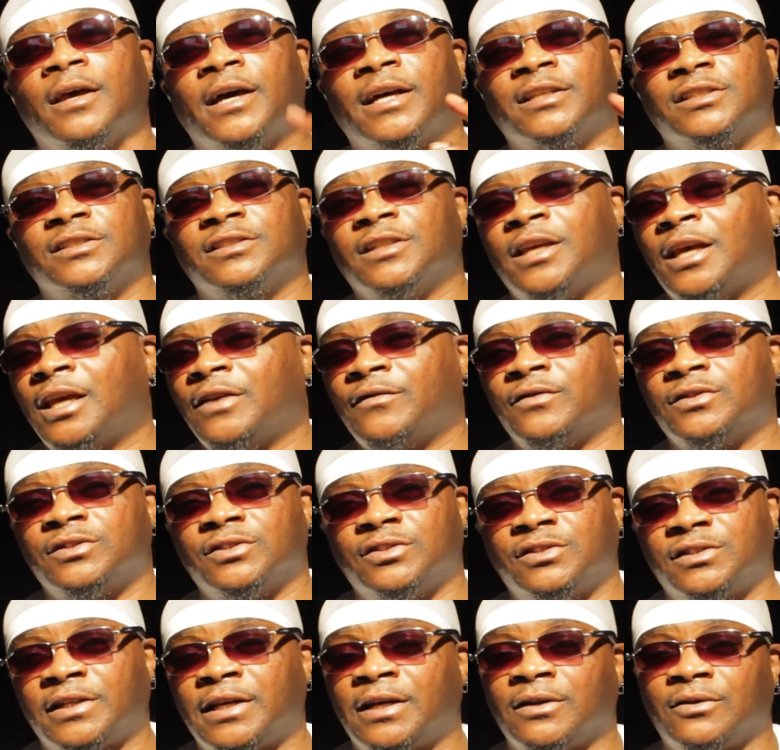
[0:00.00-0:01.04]
I just gave it to
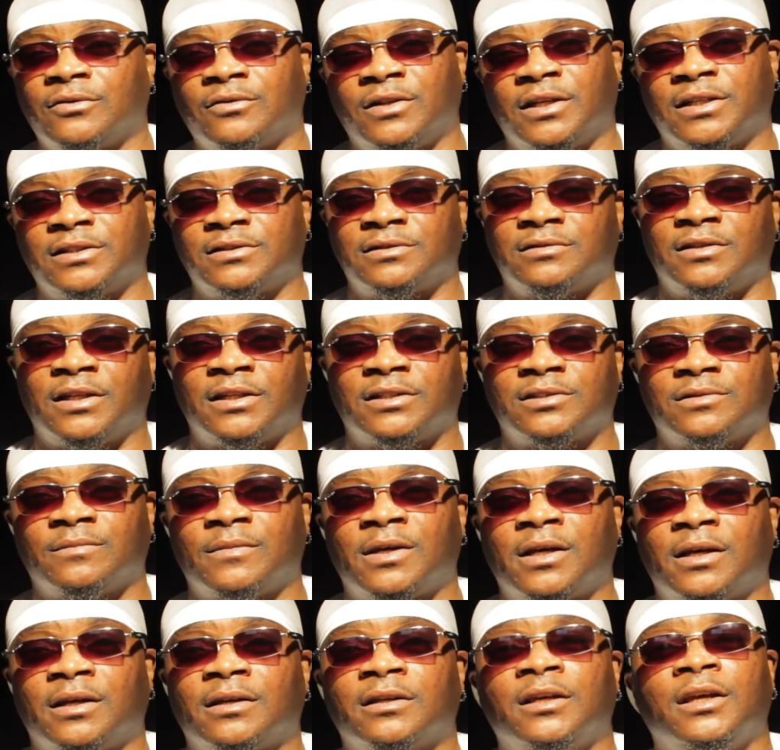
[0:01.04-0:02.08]
Chadoe. That's that's
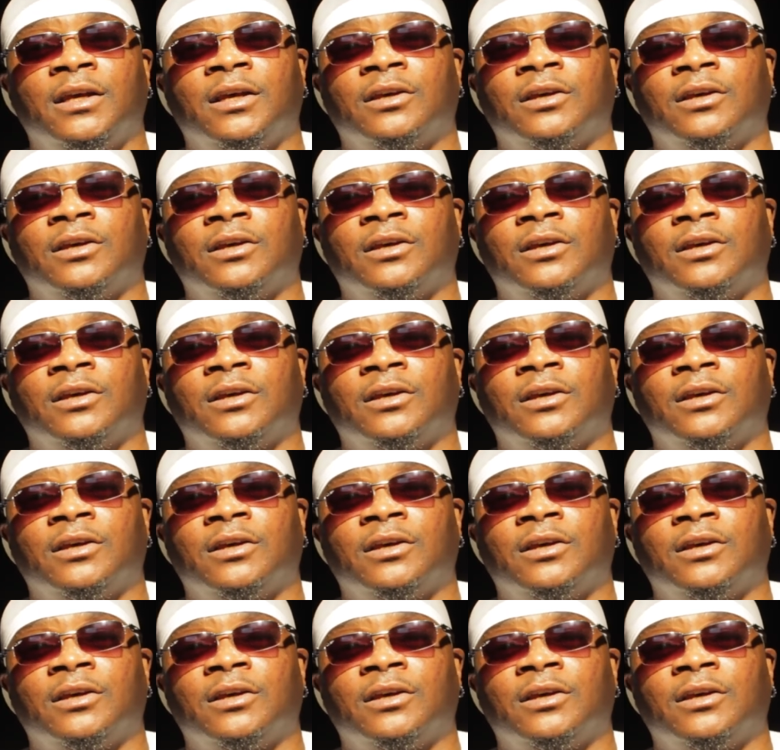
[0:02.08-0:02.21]
my